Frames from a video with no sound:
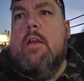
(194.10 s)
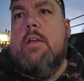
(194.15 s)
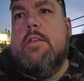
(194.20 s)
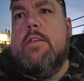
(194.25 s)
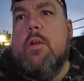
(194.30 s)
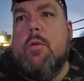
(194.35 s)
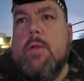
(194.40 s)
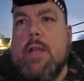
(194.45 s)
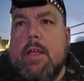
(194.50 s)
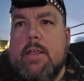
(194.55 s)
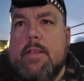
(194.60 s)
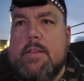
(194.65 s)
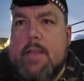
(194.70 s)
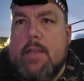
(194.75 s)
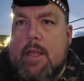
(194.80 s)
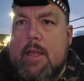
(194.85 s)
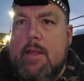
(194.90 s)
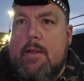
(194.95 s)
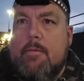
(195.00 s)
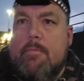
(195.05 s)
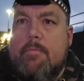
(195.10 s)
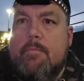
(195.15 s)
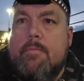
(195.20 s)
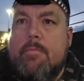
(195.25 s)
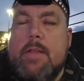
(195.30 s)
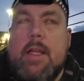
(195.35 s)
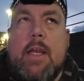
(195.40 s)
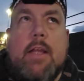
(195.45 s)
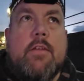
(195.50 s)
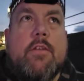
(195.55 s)
so guys um,
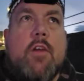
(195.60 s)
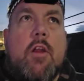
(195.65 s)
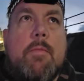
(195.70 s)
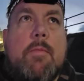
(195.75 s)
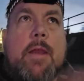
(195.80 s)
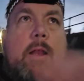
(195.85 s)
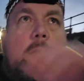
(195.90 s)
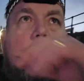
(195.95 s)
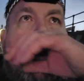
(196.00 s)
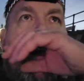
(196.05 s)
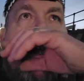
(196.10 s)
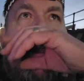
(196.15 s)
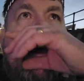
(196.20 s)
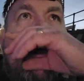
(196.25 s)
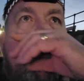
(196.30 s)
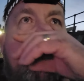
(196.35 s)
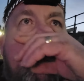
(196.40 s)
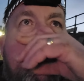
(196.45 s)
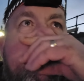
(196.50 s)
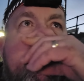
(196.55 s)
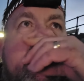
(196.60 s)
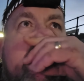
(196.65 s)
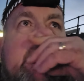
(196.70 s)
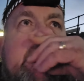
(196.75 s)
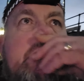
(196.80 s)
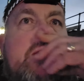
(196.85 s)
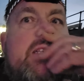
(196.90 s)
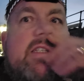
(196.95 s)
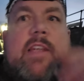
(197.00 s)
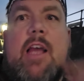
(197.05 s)
yeah it's gone a bit quiet now we got to the
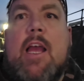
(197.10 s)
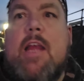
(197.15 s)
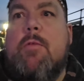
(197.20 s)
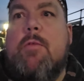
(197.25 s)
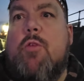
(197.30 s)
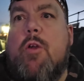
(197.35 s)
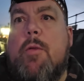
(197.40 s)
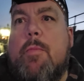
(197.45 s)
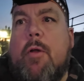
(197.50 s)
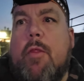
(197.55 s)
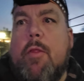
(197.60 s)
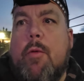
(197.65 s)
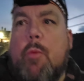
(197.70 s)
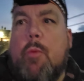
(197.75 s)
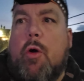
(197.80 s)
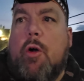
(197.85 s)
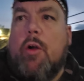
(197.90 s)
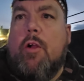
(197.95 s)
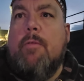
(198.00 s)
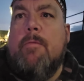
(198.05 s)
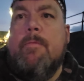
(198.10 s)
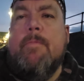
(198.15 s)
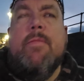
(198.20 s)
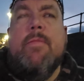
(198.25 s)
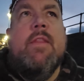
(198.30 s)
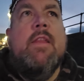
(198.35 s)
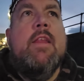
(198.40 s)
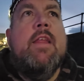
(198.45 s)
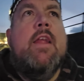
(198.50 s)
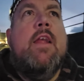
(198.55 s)
top of the tide we're up on the wall
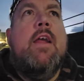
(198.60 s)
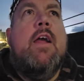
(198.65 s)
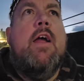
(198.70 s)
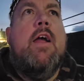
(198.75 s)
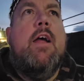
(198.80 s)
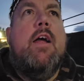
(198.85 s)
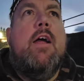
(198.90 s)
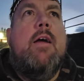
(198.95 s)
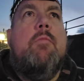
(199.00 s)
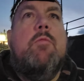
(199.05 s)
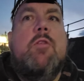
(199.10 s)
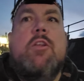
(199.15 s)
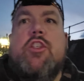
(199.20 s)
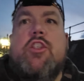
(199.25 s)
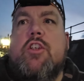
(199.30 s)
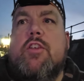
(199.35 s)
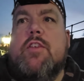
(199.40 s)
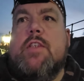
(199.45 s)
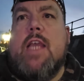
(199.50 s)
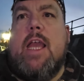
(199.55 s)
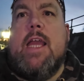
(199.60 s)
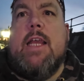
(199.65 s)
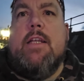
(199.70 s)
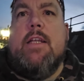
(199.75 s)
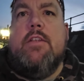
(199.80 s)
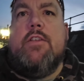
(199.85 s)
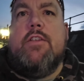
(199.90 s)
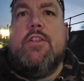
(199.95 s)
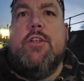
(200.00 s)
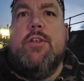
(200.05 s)
um, we're just
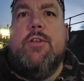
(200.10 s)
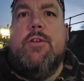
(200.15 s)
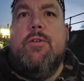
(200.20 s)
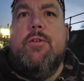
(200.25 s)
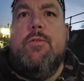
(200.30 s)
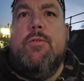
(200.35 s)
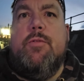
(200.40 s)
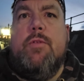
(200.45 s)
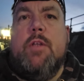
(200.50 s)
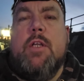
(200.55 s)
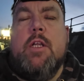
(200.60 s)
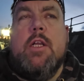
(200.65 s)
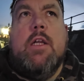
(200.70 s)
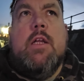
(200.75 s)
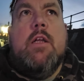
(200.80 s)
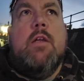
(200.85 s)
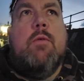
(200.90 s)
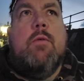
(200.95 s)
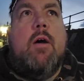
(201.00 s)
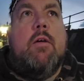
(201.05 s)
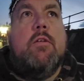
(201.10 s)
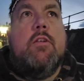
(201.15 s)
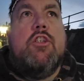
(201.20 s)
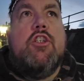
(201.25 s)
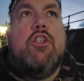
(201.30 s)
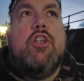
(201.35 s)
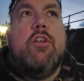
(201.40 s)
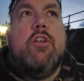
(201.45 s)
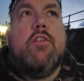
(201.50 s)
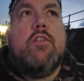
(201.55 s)
getting to well
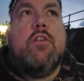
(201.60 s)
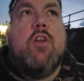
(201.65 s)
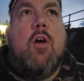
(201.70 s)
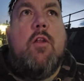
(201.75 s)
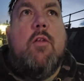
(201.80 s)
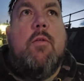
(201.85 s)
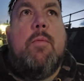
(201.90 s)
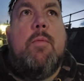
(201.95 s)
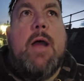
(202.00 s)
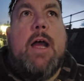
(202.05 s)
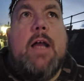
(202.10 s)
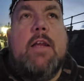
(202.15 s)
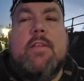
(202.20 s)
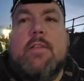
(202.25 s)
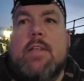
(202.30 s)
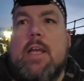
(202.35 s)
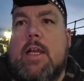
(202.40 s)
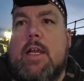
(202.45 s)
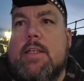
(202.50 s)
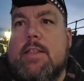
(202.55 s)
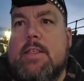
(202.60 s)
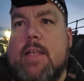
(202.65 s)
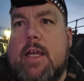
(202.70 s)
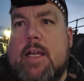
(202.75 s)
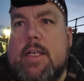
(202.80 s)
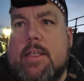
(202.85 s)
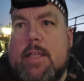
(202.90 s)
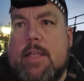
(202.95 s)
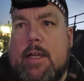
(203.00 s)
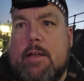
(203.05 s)
it's just gone past high
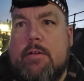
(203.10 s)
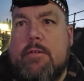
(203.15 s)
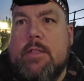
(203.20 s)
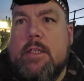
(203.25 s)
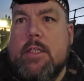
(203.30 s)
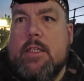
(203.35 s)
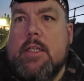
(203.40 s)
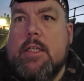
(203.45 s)
tide now